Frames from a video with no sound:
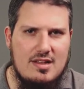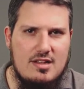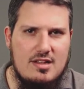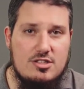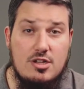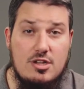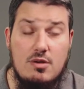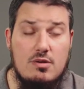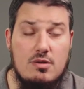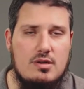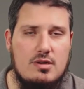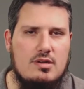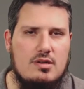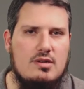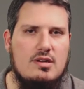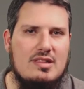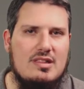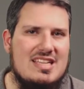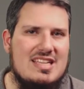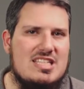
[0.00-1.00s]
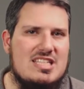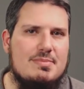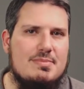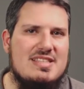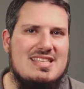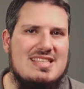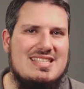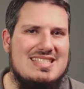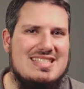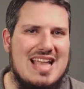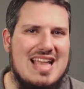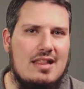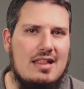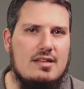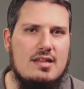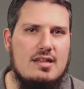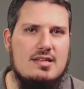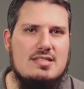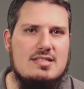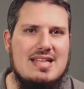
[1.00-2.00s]
So Elizabeth is
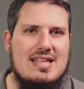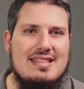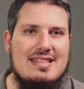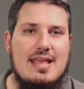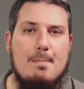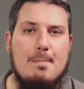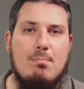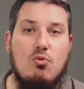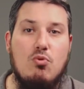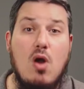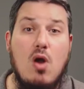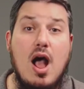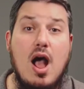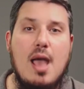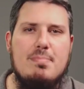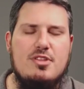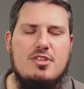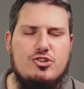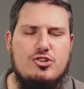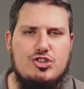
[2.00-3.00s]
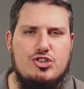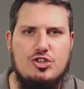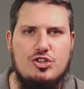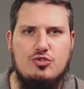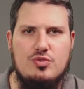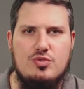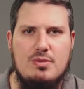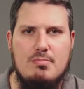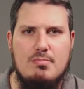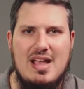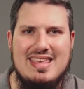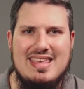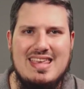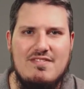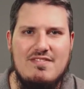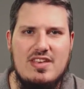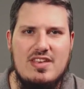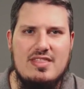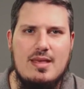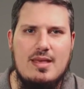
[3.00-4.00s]
telling us that they bribe the children by
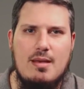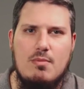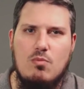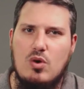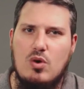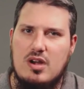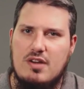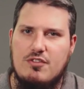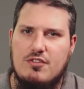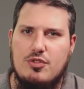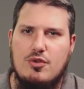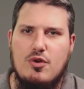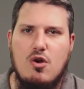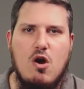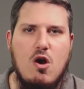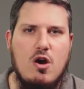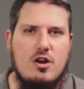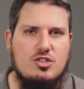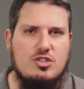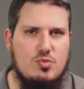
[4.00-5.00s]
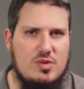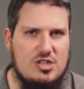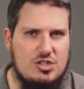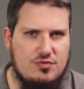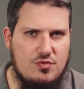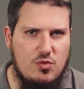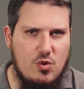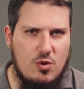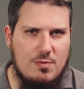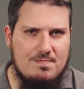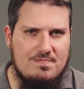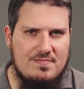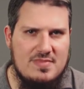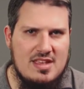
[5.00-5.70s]
giving them whatever their hearts wish for.